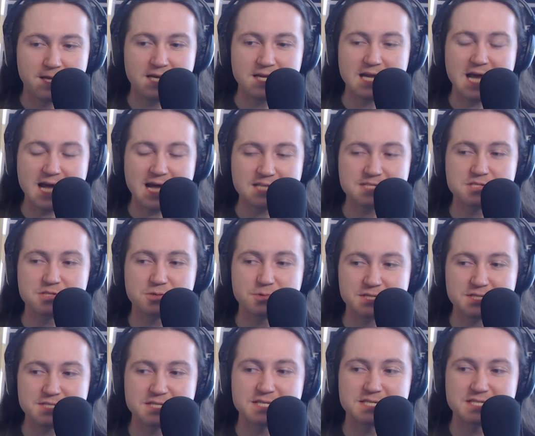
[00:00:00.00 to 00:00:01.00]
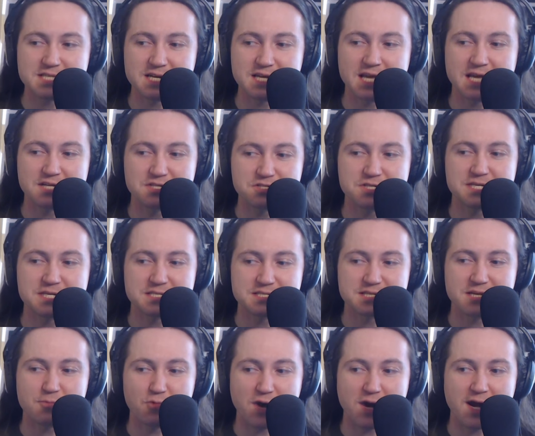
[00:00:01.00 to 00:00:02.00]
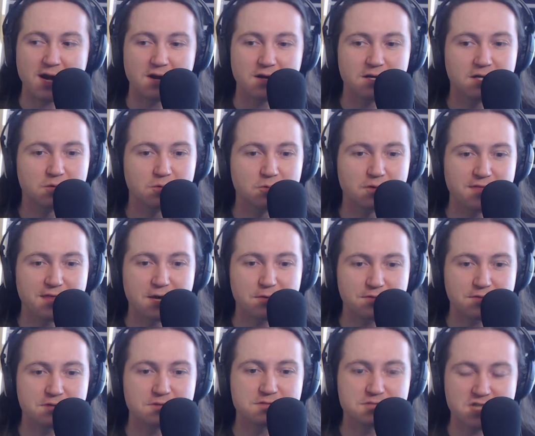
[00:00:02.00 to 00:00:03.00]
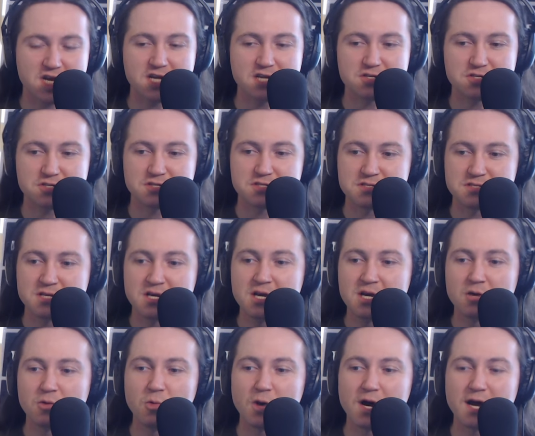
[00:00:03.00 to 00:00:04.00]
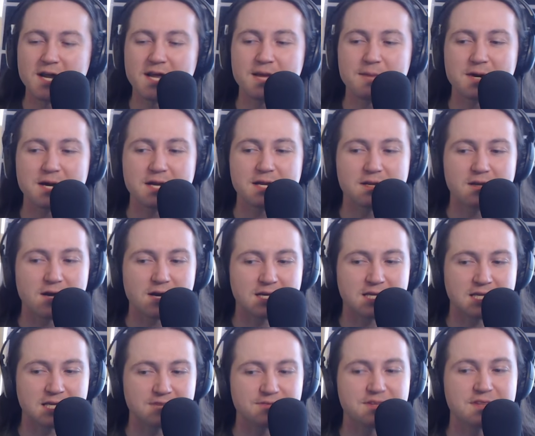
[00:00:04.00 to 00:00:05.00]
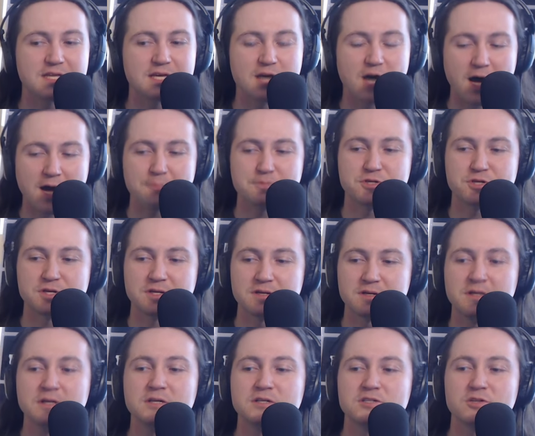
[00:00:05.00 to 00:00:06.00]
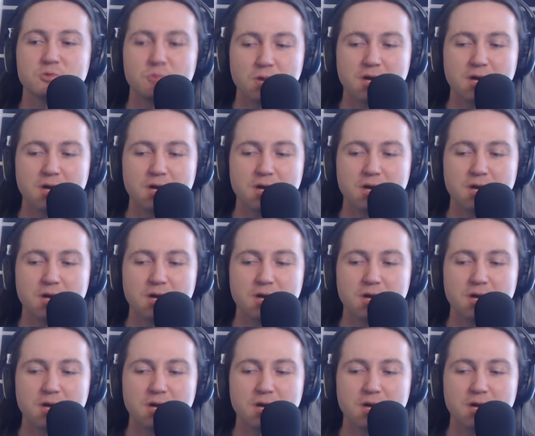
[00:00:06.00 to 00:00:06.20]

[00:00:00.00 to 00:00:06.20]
It has to exist in HD somewhere without those changes. Why am I not given the option to